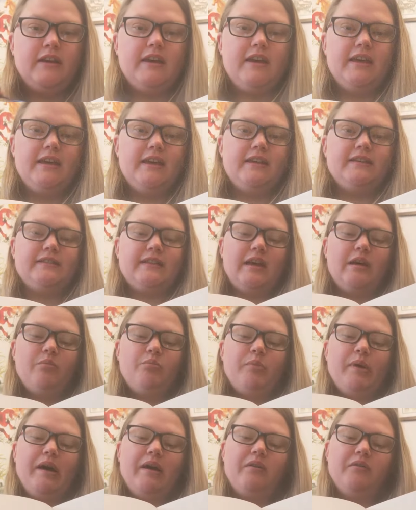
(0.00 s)
is
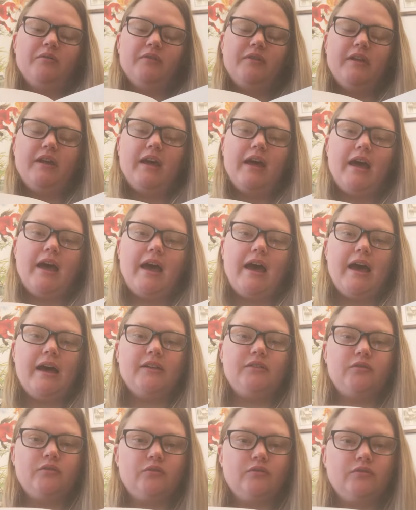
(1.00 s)
about the
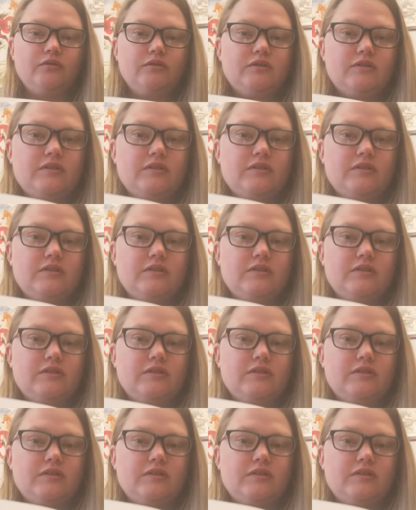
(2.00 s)
adult